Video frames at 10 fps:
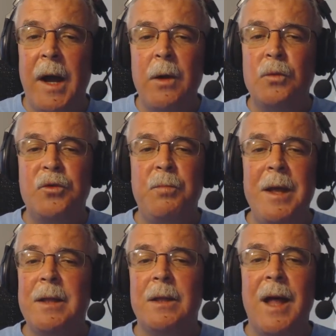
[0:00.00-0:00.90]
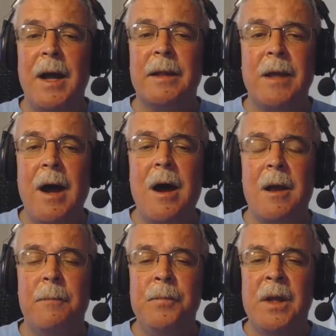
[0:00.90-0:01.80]
I don't spend a lot of
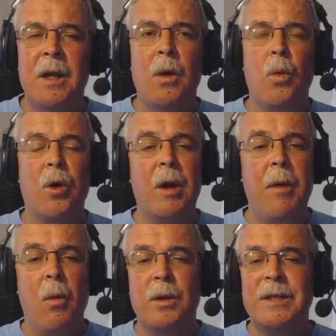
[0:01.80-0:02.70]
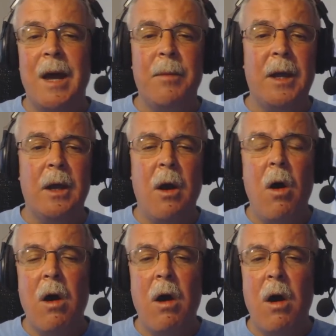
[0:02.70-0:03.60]
time worrying about what's happening in
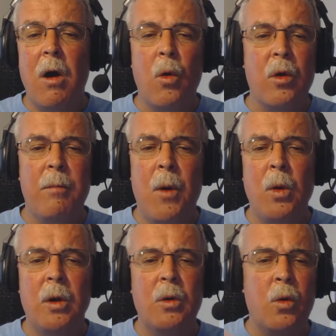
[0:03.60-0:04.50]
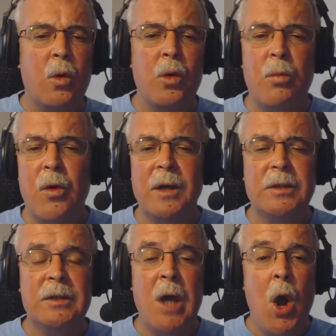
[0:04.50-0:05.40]
Hong Kong or Ebola or oil
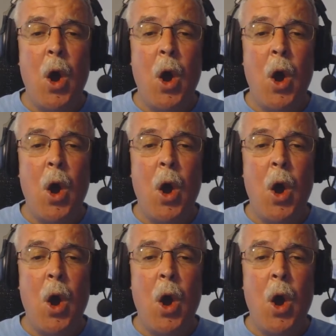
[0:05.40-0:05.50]
prices